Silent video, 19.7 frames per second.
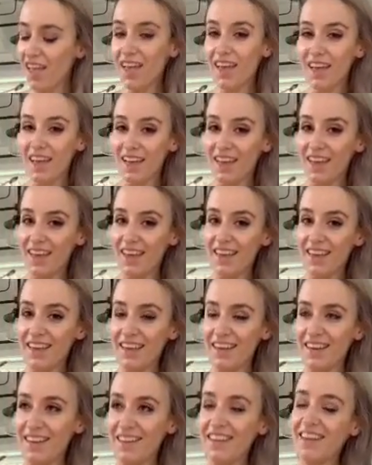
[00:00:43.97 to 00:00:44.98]

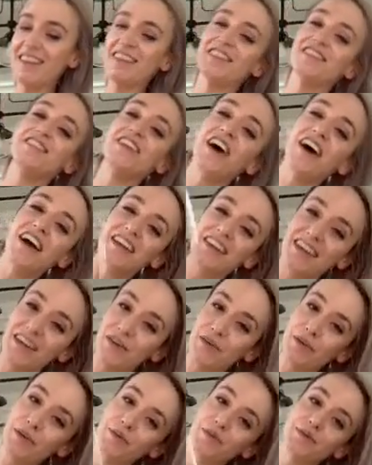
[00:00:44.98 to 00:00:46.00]
And that is not
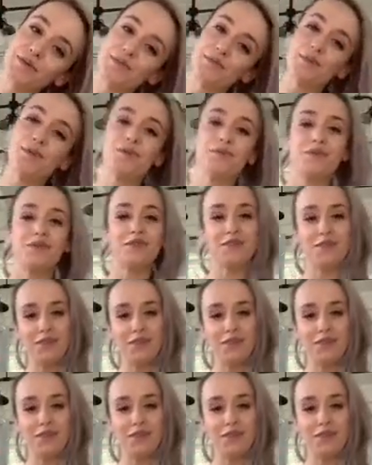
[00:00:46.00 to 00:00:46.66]
how you are supposed to